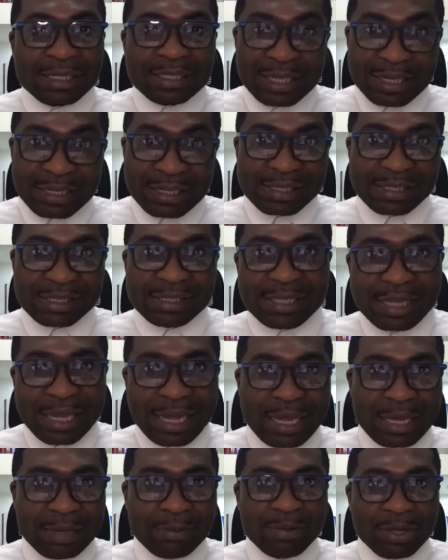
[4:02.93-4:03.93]
There is a
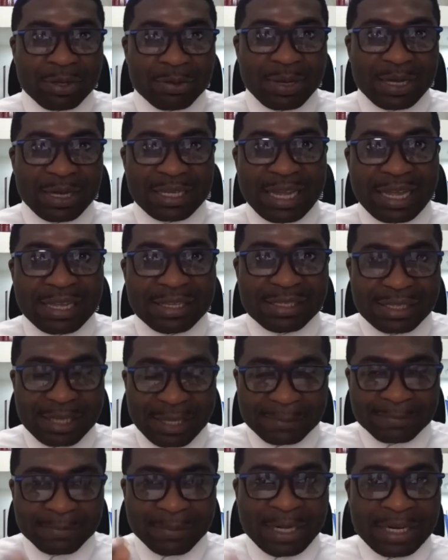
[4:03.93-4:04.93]
time where God
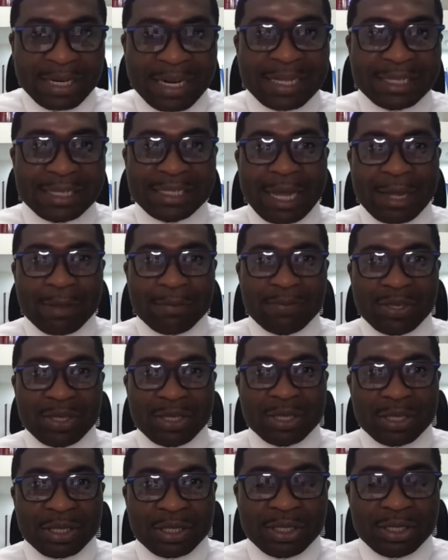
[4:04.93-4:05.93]
said, let there
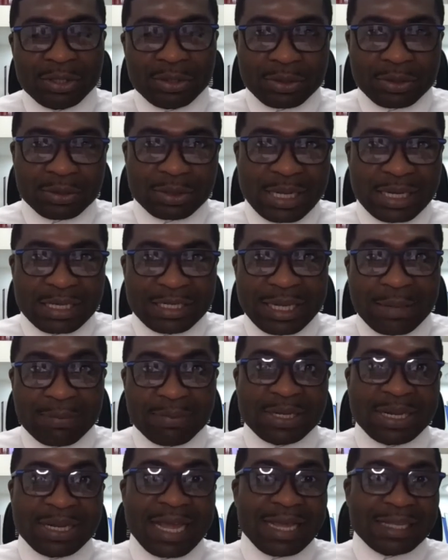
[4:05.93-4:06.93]
be, let there
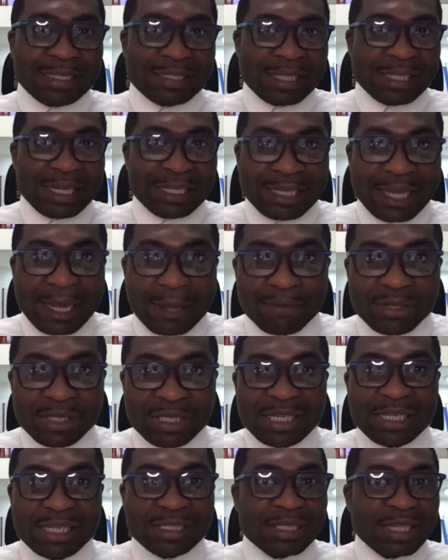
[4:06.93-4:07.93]
be light, let there be
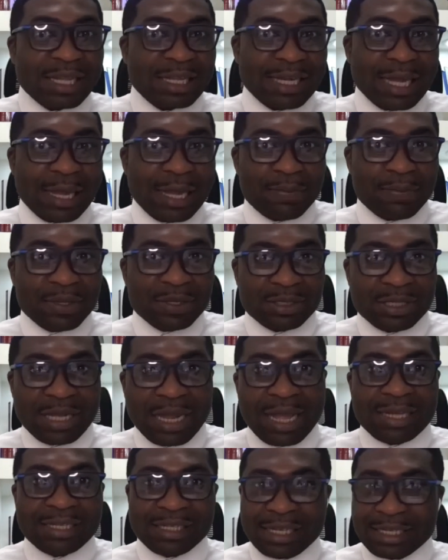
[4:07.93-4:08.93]
this, let there be
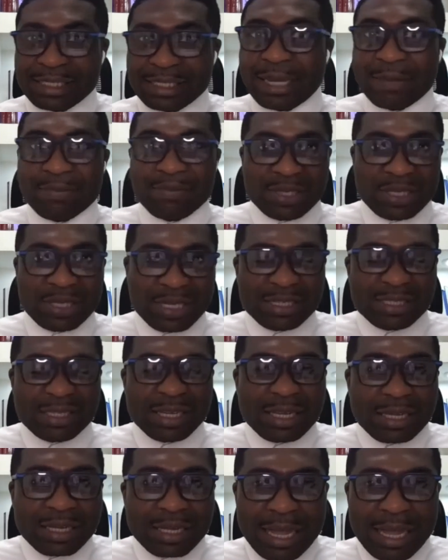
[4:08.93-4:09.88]
that, let there be this.